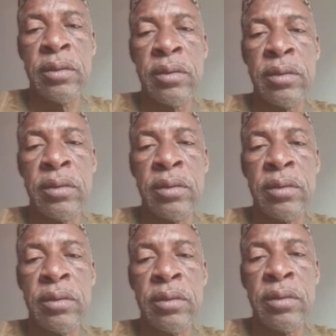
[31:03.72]

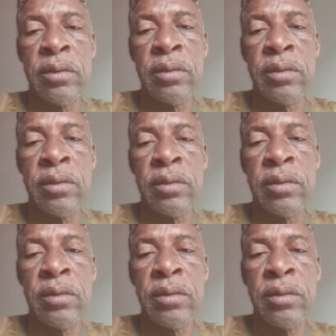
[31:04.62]

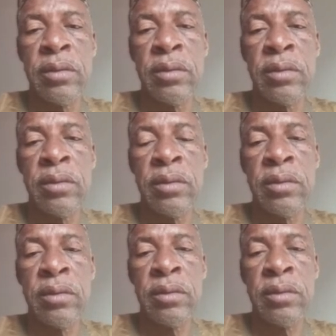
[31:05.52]

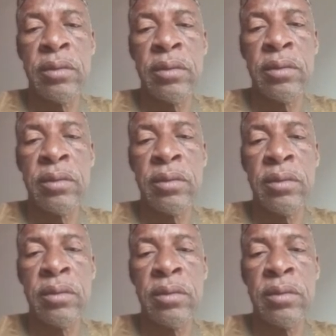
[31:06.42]
[no speech]